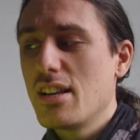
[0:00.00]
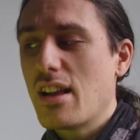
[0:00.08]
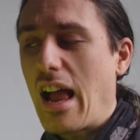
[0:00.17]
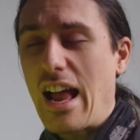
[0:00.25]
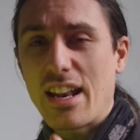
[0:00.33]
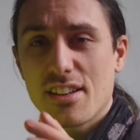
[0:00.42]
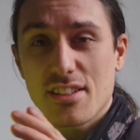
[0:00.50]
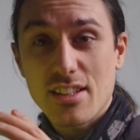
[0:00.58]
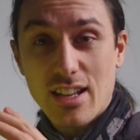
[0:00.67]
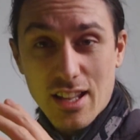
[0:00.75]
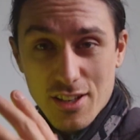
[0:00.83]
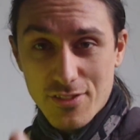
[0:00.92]
And the
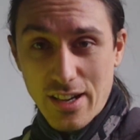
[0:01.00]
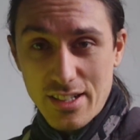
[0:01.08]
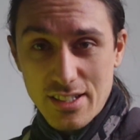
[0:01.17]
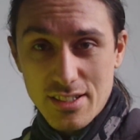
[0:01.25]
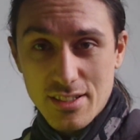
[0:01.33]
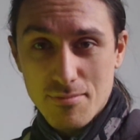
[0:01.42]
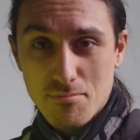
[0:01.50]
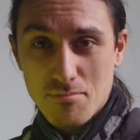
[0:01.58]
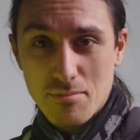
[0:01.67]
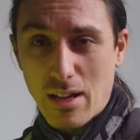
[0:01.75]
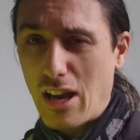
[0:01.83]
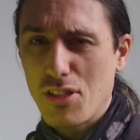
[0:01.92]
colour faded.
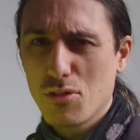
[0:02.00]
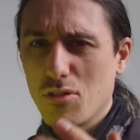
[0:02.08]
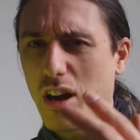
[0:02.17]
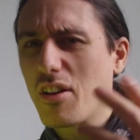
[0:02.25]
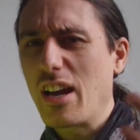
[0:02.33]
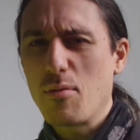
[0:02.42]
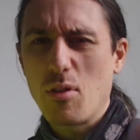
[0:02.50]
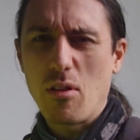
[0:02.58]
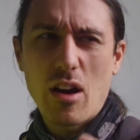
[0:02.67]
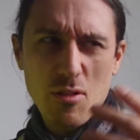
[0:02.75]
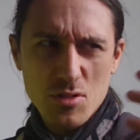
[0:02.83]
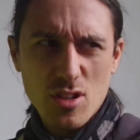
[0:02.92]
But I thought, okay, well,
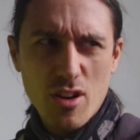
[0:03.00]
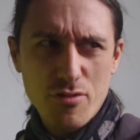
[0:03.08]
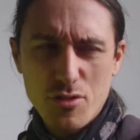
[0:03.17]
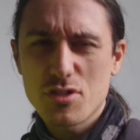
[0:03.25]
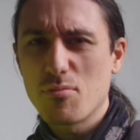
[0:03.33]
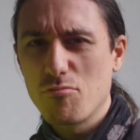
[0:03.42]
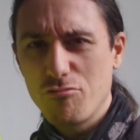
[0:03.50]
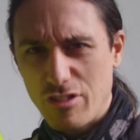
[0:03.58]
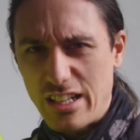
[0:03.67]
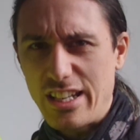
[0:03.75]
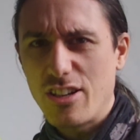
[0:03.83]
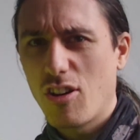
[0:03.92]
I was going through some
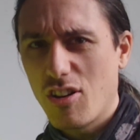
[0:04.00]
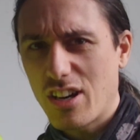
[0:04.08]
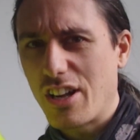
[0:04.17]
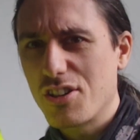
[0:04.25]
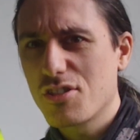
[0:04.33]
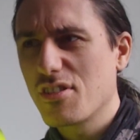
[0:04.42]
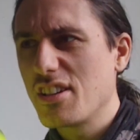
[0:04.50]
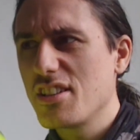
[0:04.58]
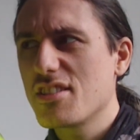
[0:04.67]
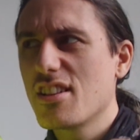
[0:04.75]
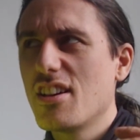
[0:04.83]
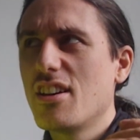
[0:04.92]
really hot
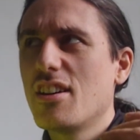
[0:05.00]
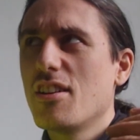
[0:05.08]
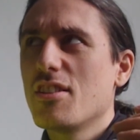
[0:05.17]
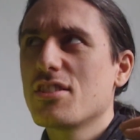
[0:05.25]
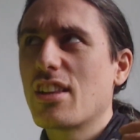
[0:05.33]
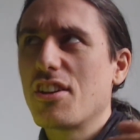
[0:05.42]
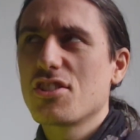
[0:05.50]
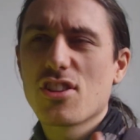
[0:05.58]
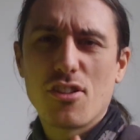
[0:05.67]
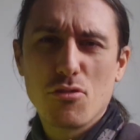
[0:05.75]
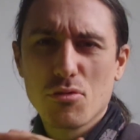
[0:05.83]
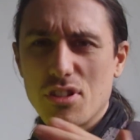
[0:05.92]
countries,
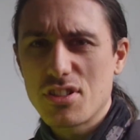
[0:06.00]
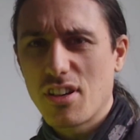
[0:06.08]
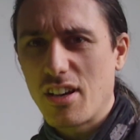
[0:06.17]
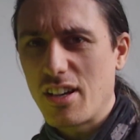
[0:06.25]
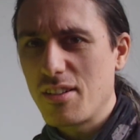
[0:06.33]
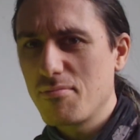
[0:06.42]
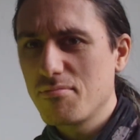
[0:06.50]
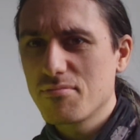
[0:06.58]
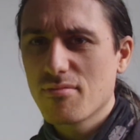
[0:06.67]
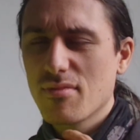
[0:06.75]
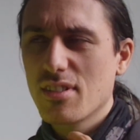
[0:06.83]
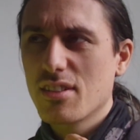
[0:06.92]
sunshine all the time.
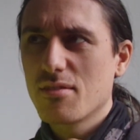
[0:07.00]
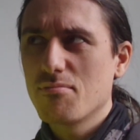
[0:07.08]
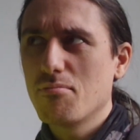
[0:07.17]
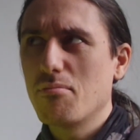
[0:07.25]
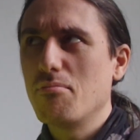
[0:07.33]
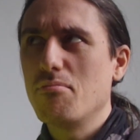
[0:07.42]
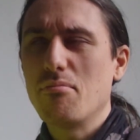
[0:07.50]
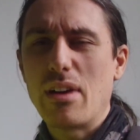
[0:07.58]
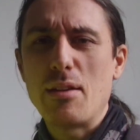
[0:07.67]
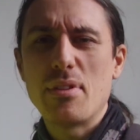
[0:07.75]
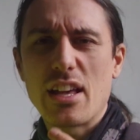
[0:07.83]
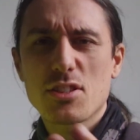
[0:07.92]

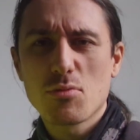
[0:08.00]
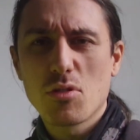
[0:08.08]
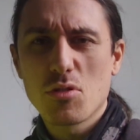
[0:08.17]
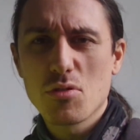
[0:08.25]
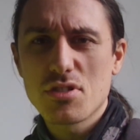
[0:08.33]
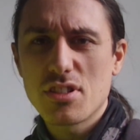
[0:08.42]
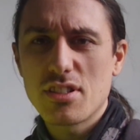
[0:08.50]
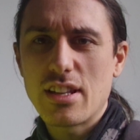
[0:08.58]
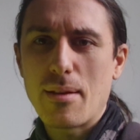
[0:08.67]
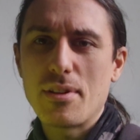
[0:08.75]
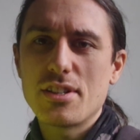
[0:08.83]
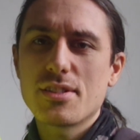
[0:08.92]
Maybe that's what caused the
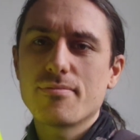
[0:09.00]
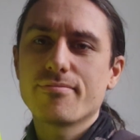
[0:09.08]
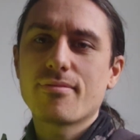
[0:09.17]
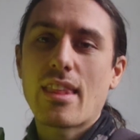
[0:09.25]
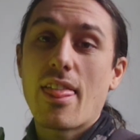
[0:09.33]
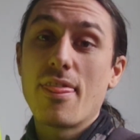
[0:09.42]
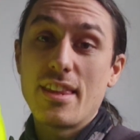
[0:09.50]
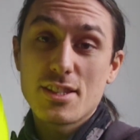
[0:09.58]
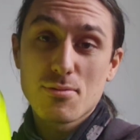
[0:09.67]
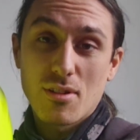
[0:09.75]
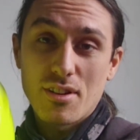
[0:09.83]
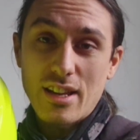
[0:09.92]
damage.
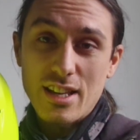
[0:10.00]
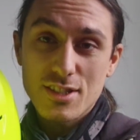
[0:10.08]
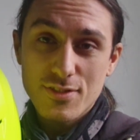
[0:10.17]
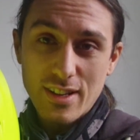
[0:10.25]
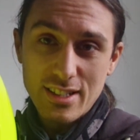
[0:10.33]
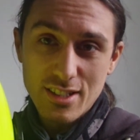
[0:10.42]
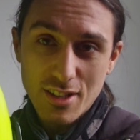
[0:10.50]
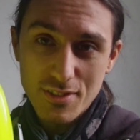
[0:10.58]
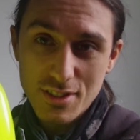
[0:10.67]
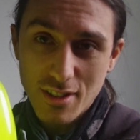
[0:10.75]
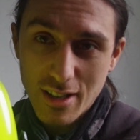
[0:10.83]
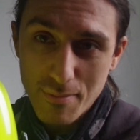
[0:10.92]
This one has faded over
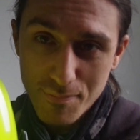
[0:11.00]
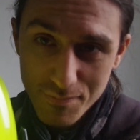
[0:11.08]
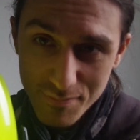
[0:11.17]
time.